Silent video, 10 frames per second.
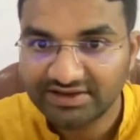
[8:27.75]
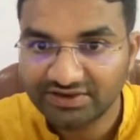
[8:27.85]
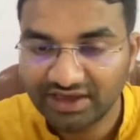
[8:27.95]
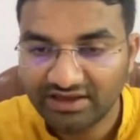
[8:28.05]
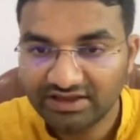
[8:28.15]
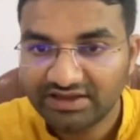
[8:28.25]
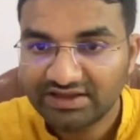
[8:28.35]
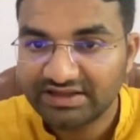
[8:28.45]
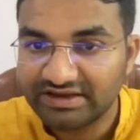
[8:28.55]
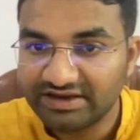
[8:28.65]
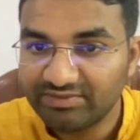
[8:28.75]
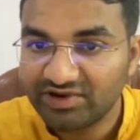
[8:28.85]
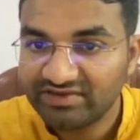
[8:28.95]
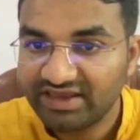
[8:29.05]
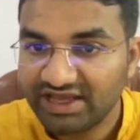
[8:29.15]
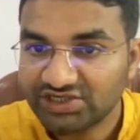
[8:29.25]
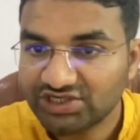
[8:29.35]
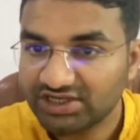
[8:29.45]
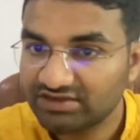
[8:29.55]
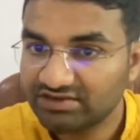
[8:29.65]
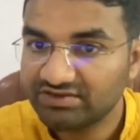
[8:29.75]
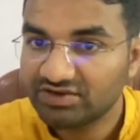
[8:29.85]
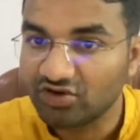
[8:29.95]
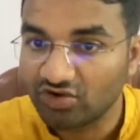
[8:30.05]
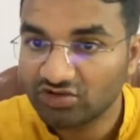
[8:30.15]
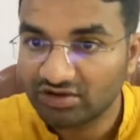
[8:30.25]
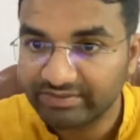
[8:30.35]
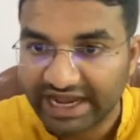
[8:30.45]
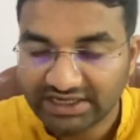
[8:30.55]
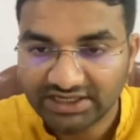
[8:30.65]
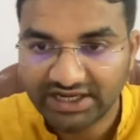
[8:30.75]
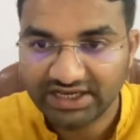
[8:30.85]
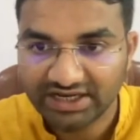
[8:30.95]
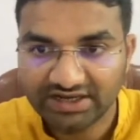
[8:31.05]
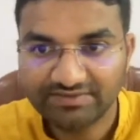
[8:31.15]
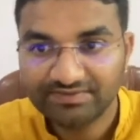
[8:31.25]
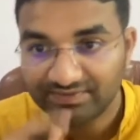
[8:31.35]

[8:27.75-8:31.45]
Okay, depreciation, growth of bacteria,